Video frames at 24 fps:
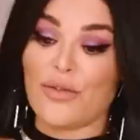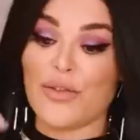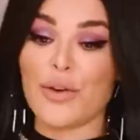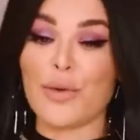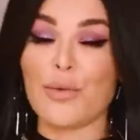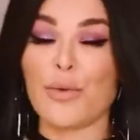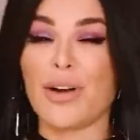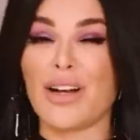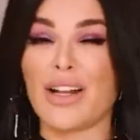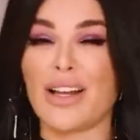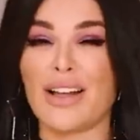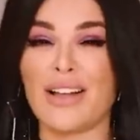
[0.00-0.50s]
if
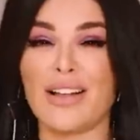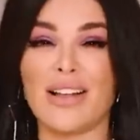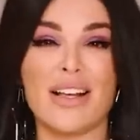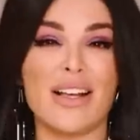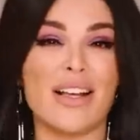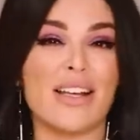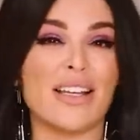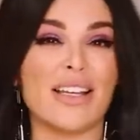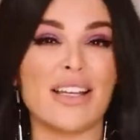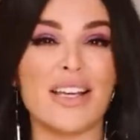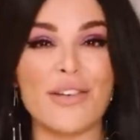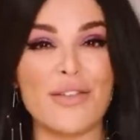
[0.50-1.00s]
you wanna
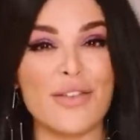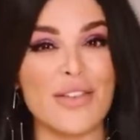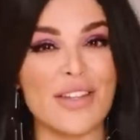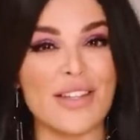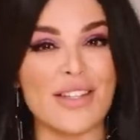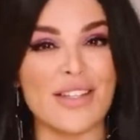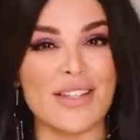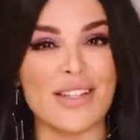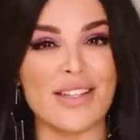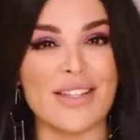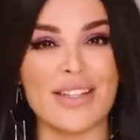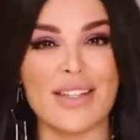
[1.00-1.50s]
gift
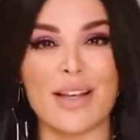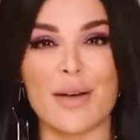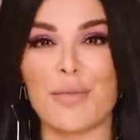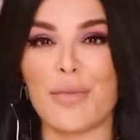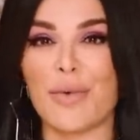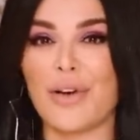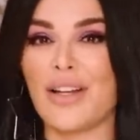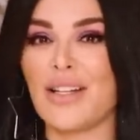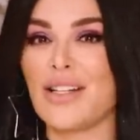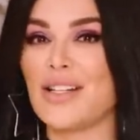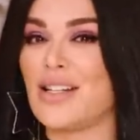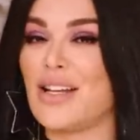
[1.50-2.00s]
this to
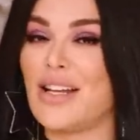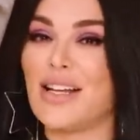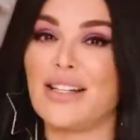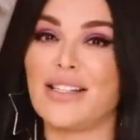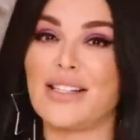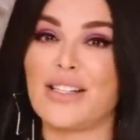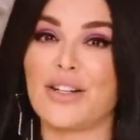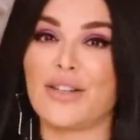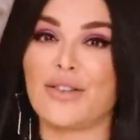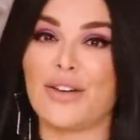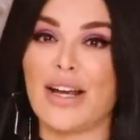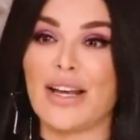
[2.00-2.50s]
someone,
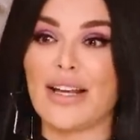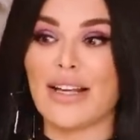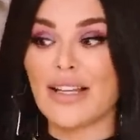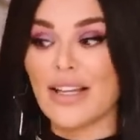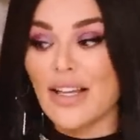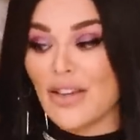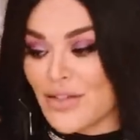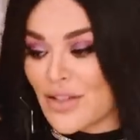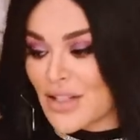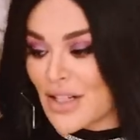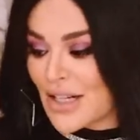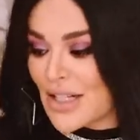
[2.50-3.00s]
it's a great
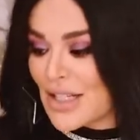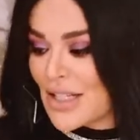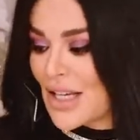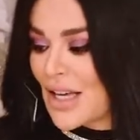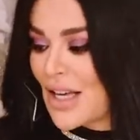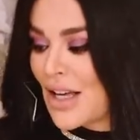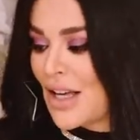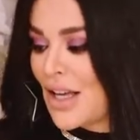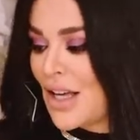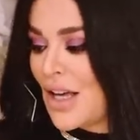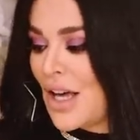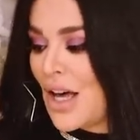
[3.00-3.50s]
gift
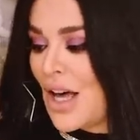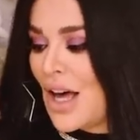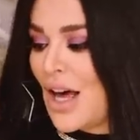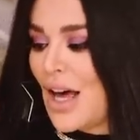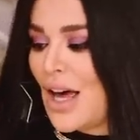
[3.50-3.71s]
idea.